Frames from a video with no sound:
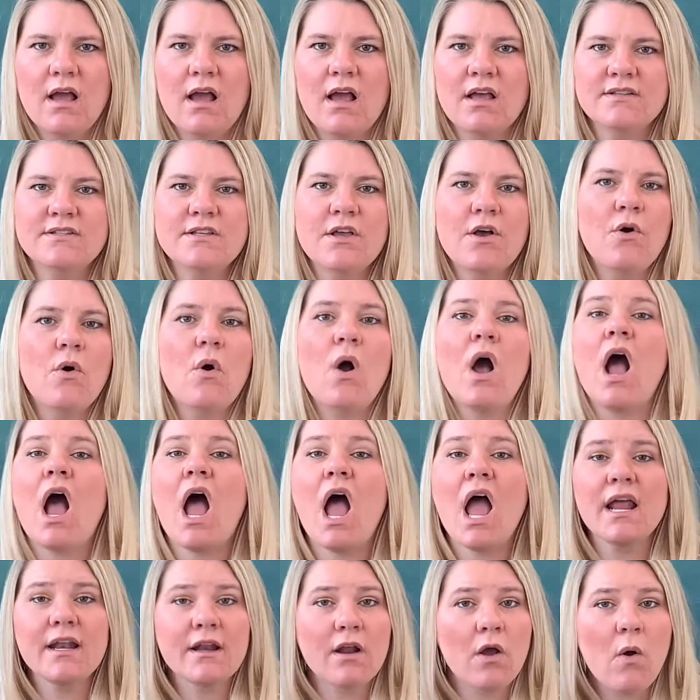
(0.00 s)
So
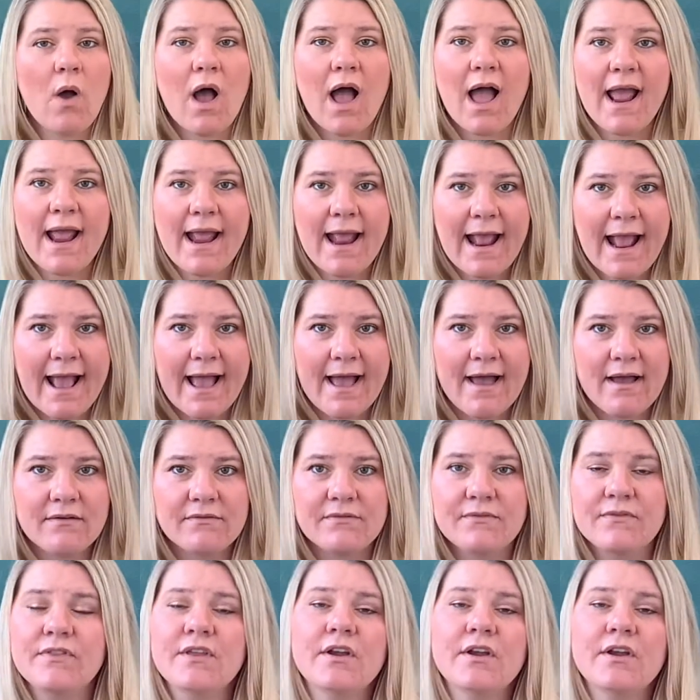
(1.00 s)
I know I have.